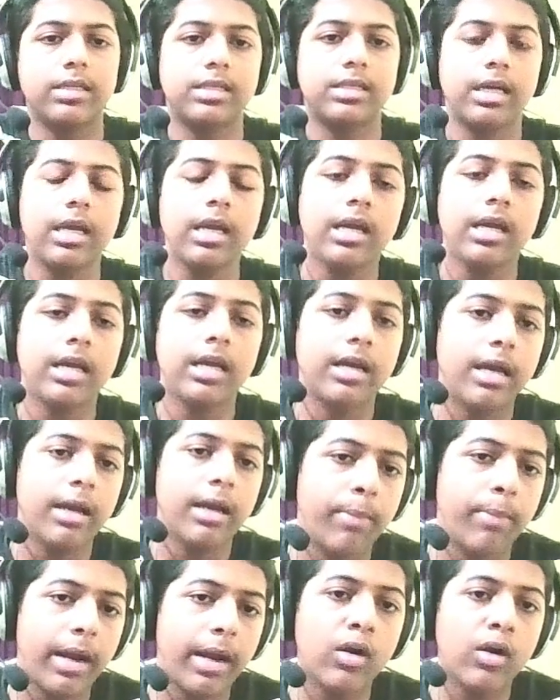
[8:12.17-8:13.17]
So let's
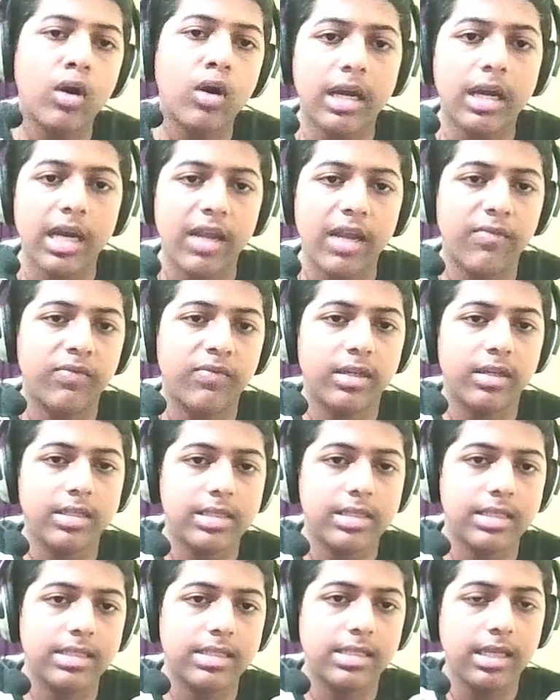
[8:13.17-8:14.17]
say pen dot
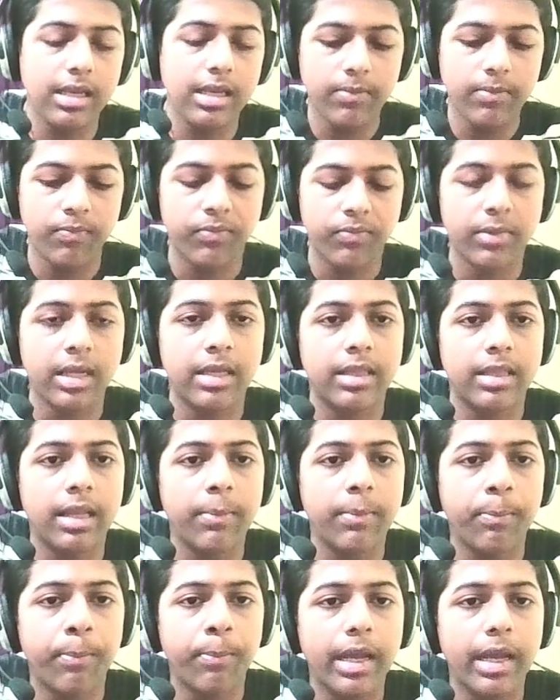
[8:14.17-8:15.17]
left 60,
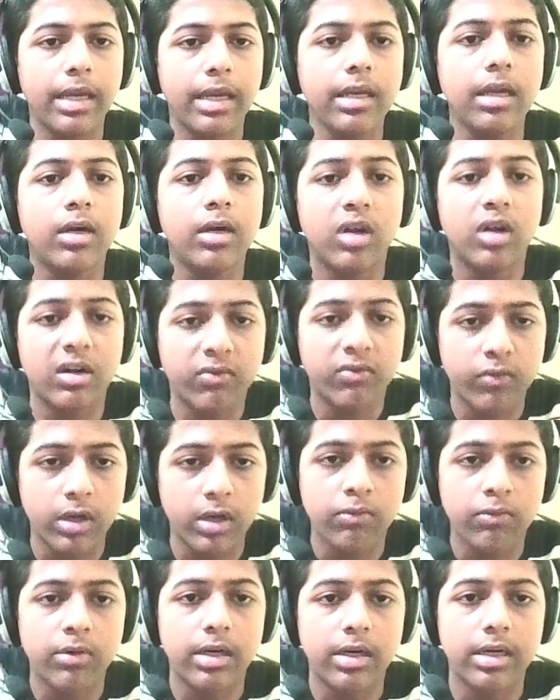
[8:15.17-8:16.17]
then pen
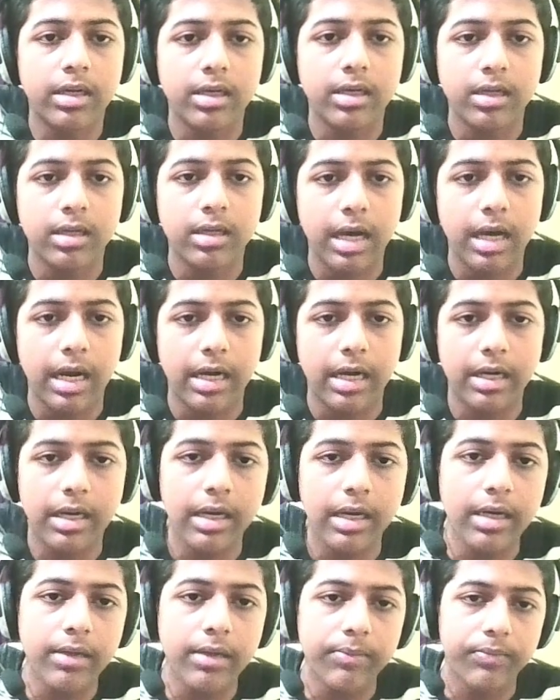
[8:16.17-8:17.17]
dot forward
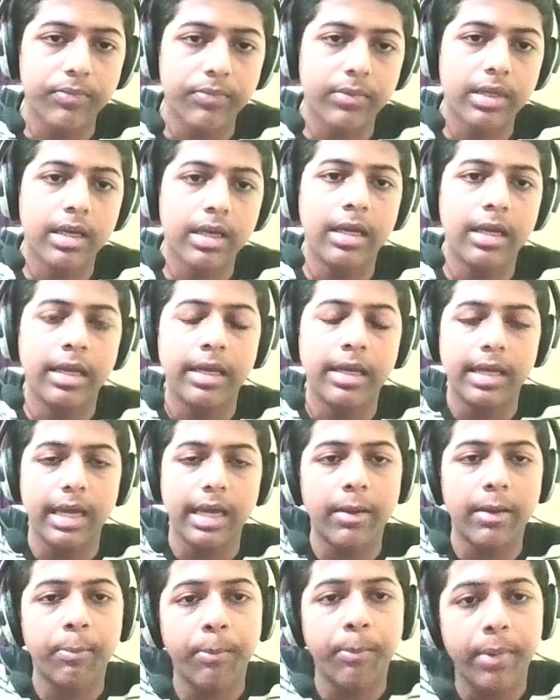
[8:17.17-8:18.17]
100,
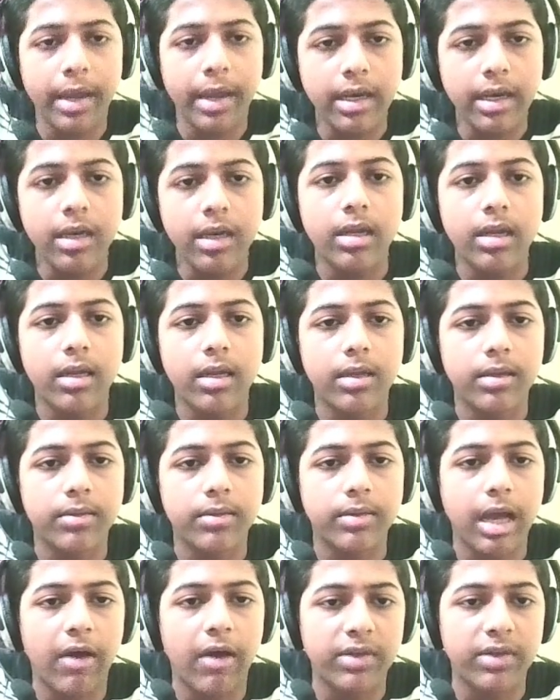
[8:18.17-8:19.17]
and pen
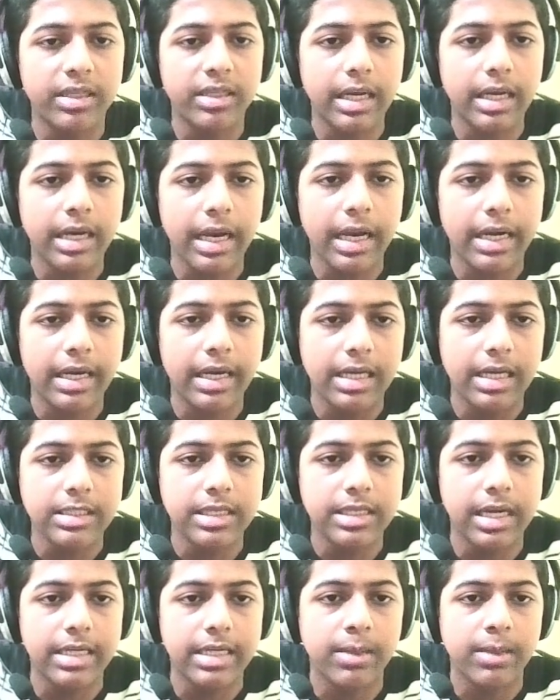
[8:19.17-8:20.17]
after that
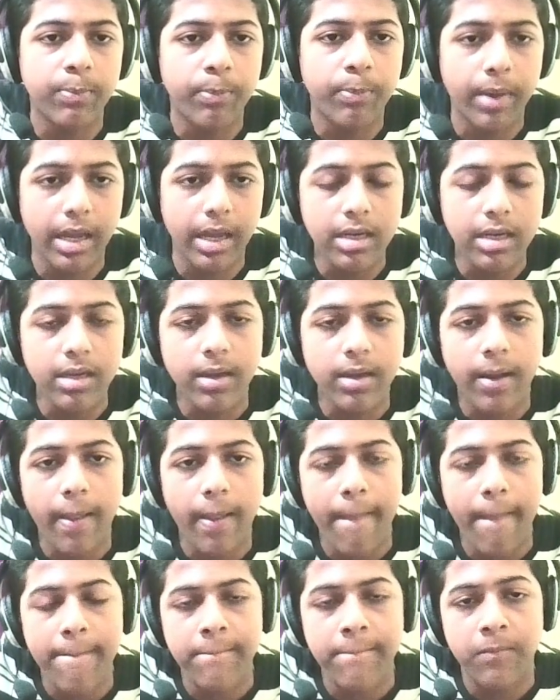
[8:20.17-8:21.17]
at last let's say
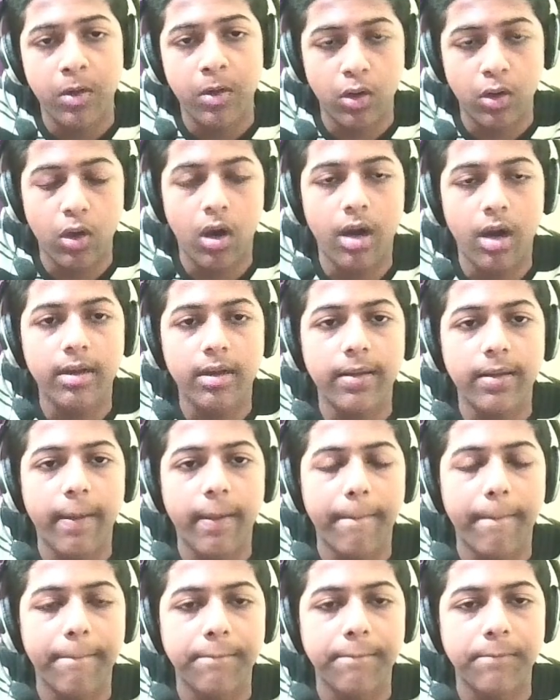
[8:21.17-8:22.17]
pen
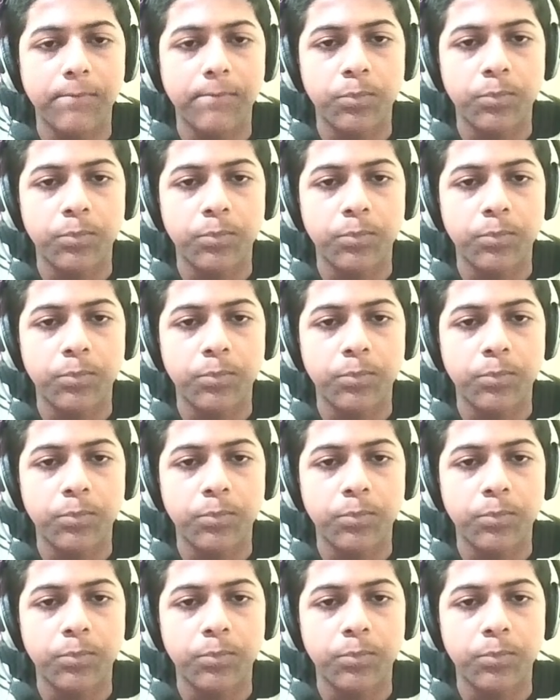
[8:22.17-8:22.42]
dot,